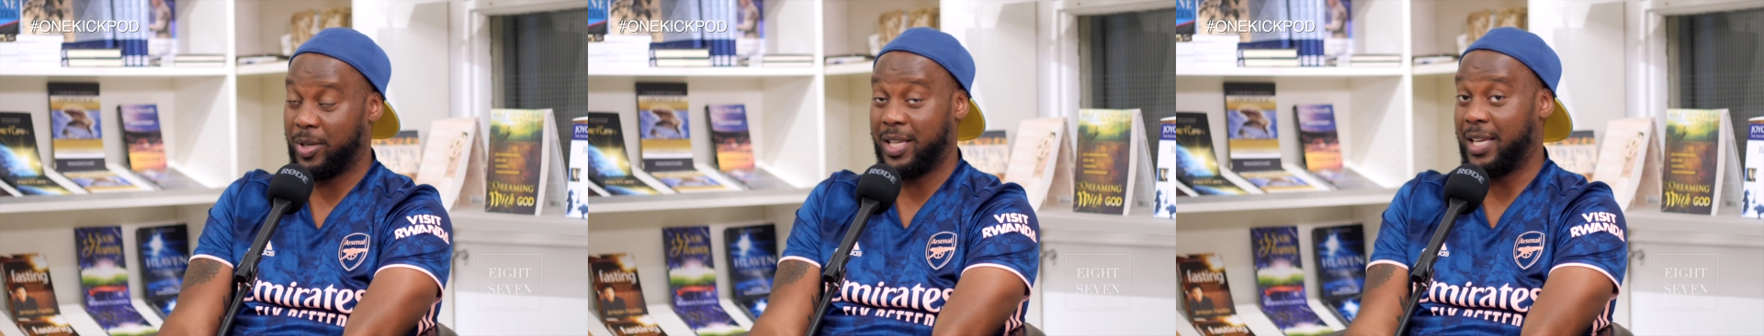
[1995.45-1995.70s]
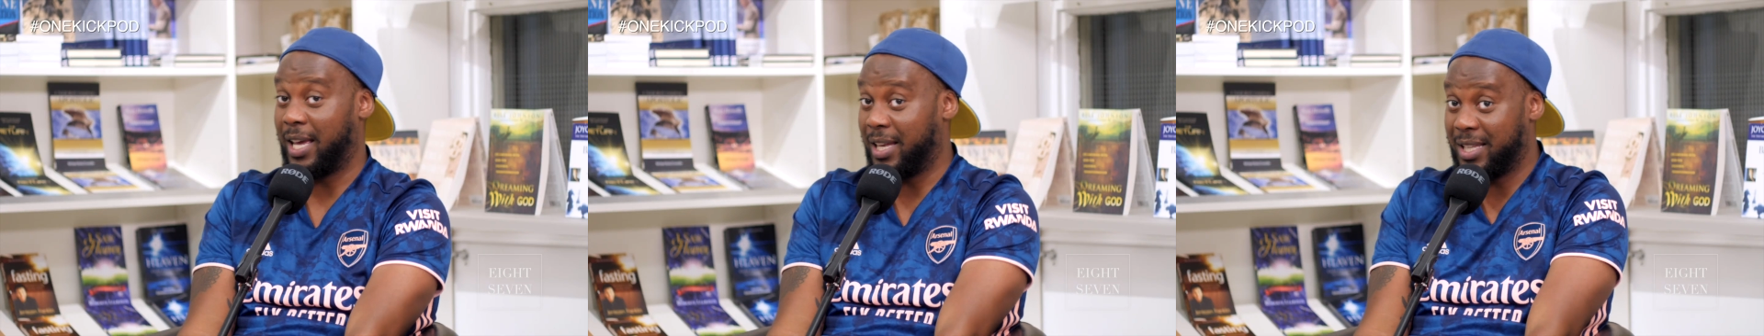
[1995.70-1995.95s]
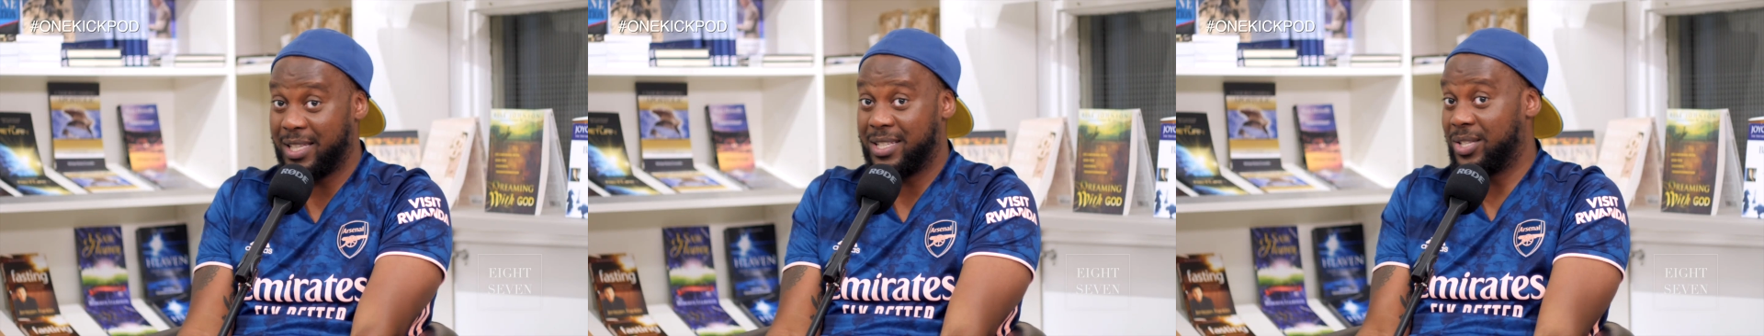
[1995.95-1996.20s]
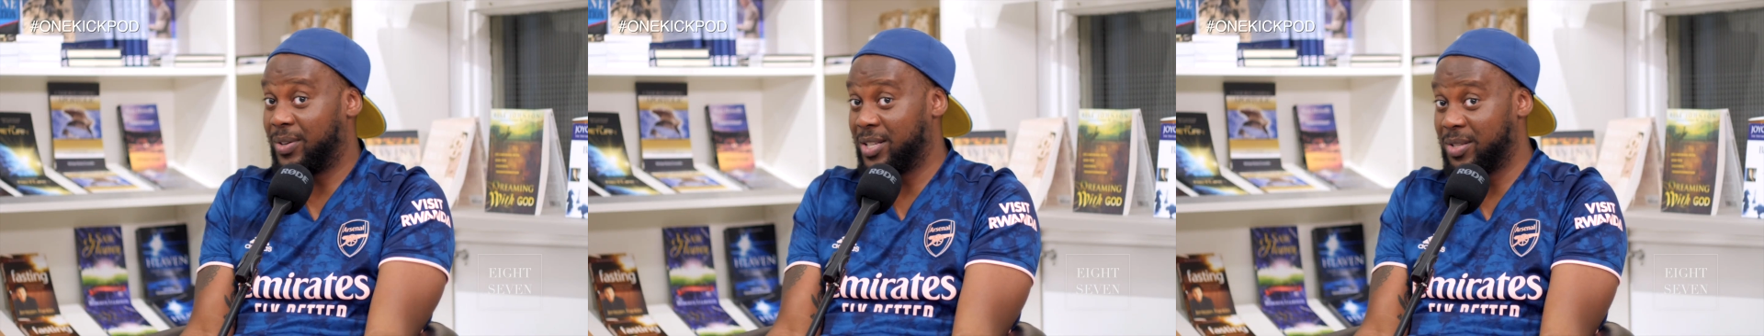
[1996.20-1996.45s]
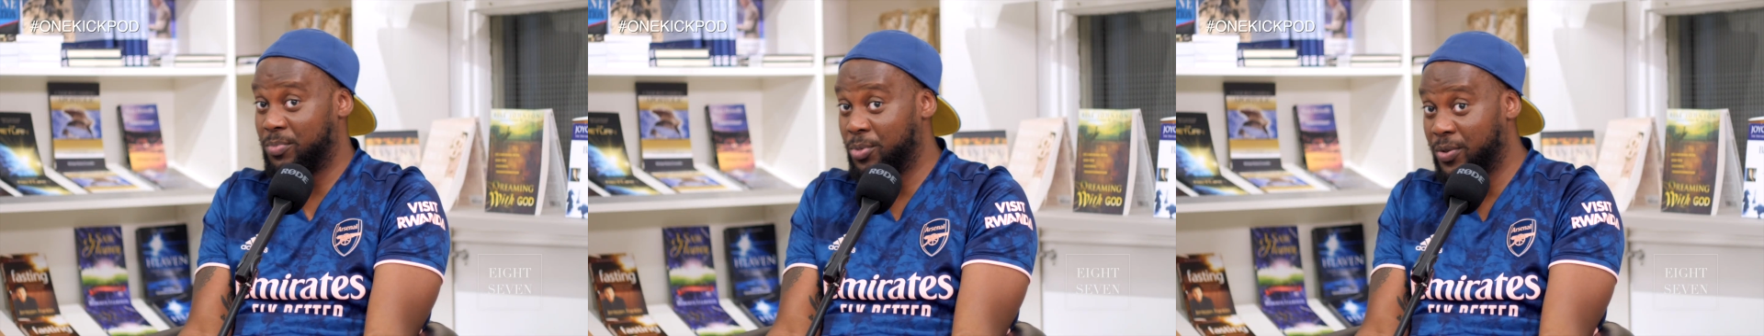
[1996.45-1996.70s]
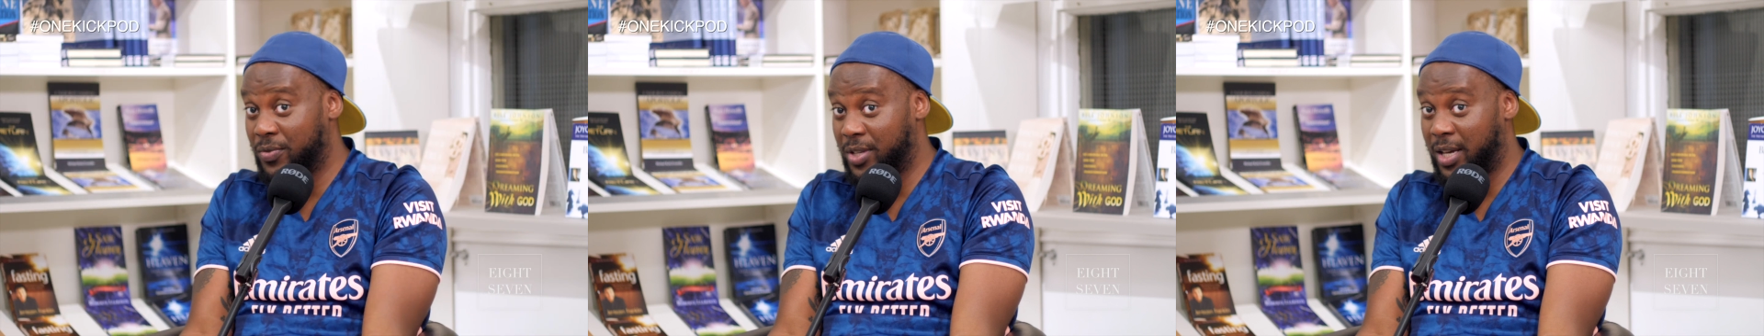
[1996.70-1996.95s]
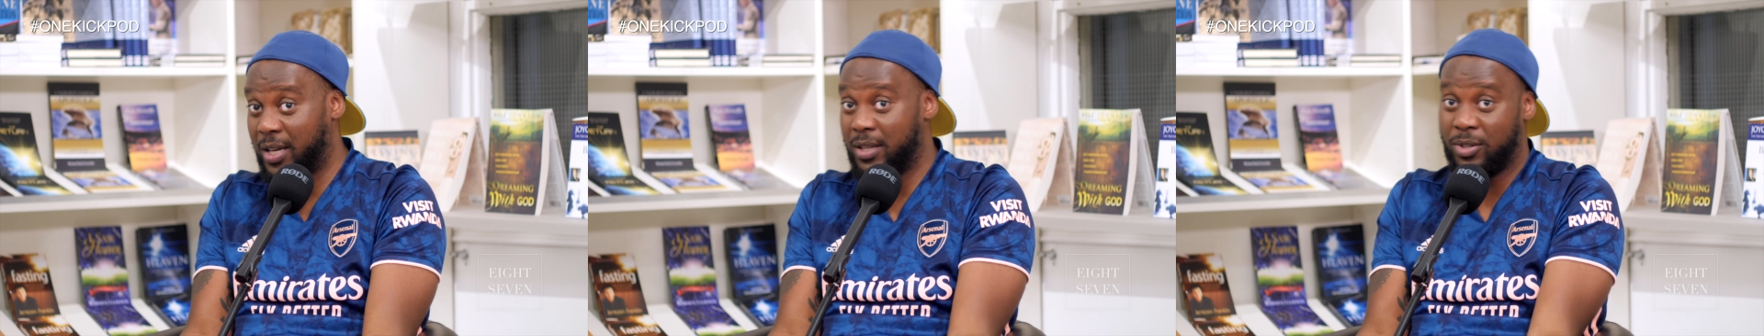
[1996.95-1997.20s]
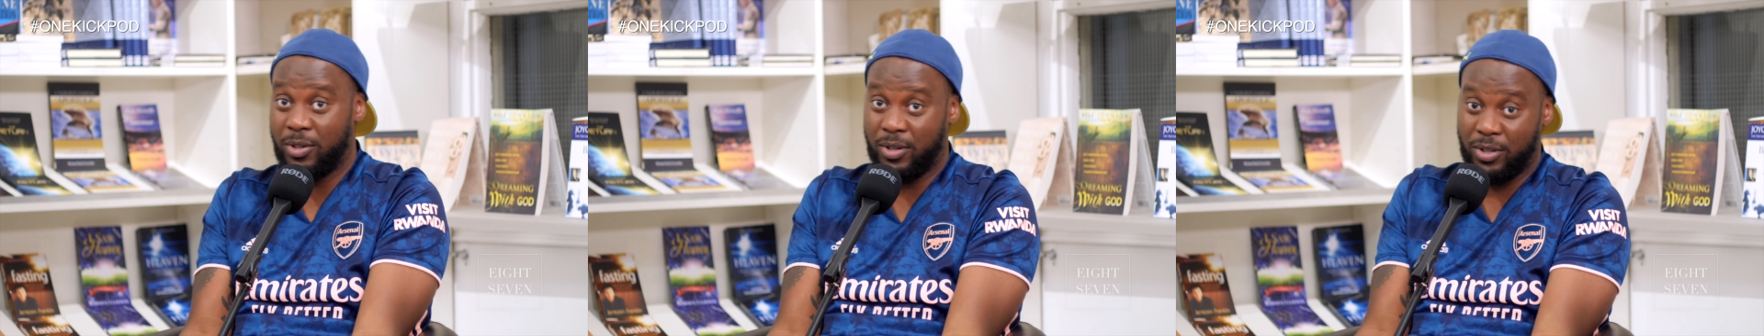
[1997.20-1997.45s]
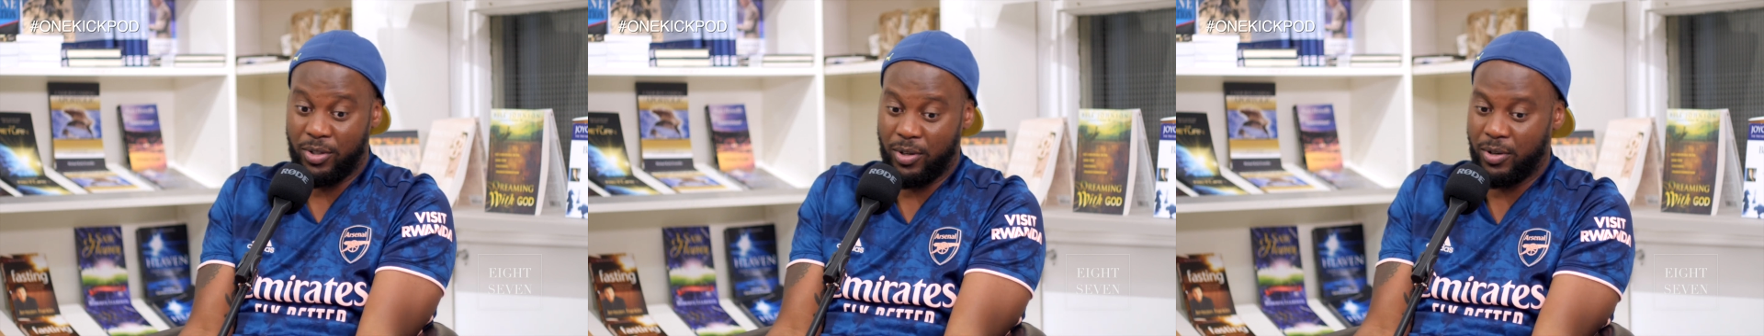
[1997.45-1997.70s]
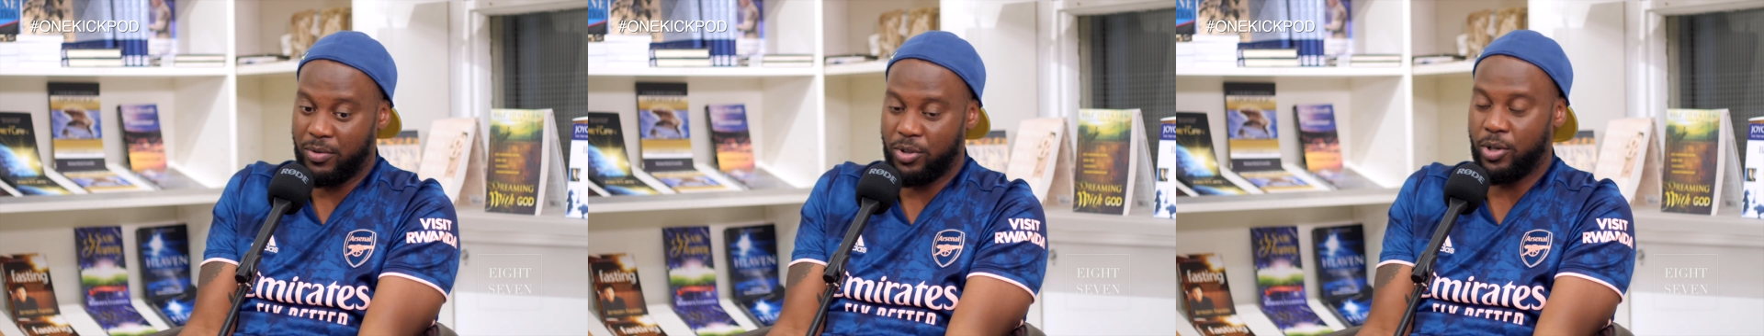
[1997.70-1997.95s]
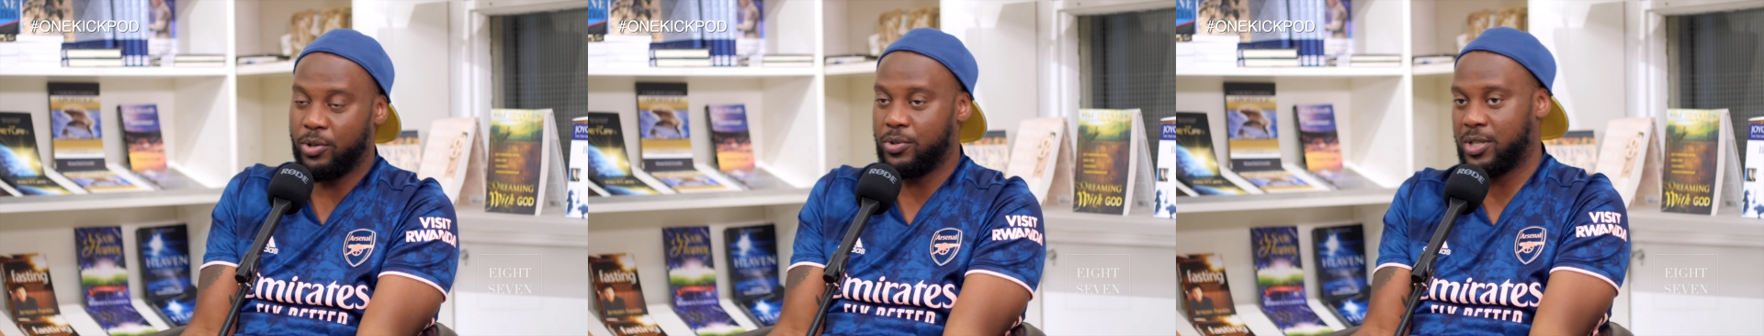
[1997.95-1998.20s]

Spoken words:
but yet he still hasn't moved yet. No